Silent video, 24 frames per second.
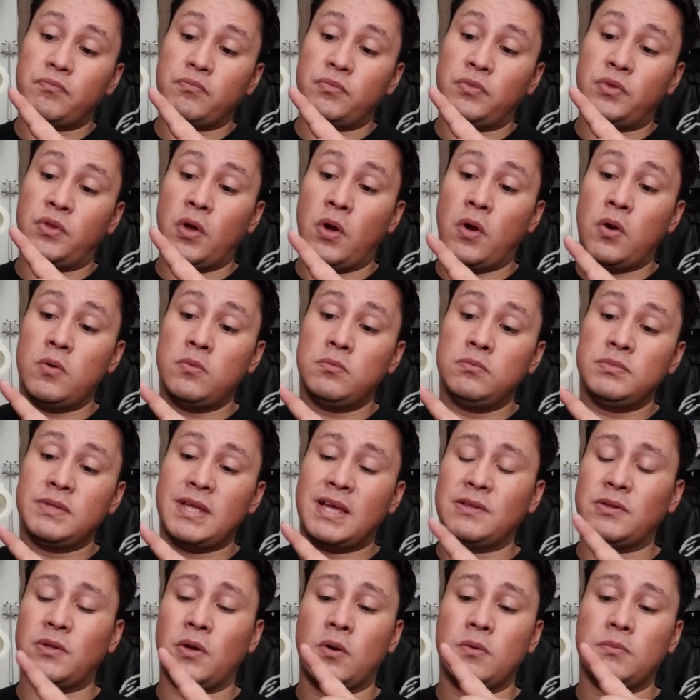dome,
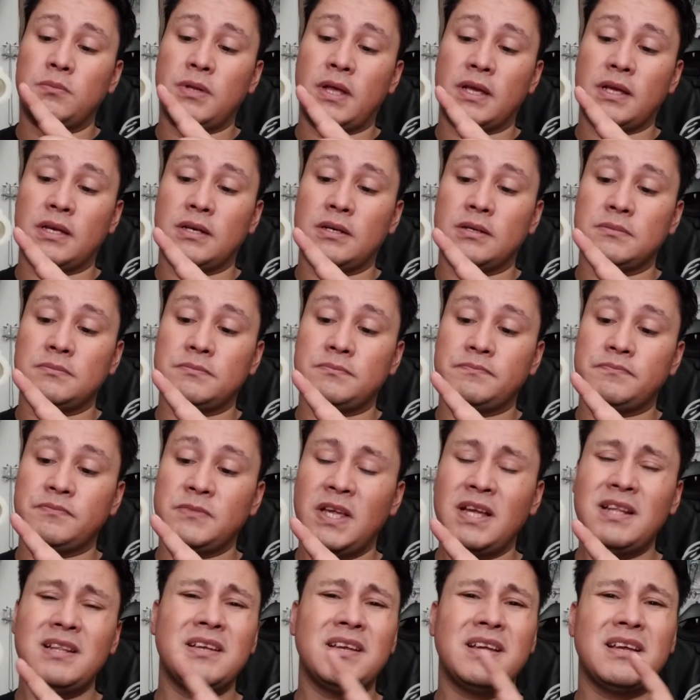not dome, like a
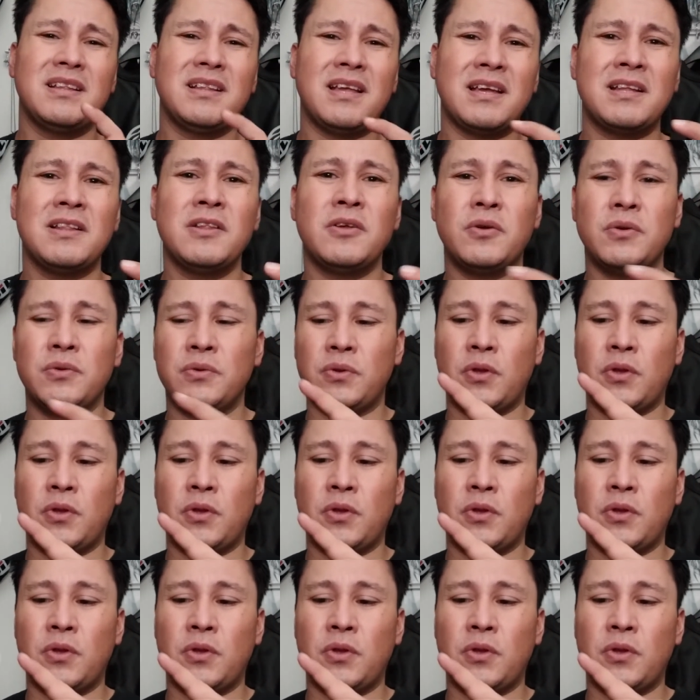little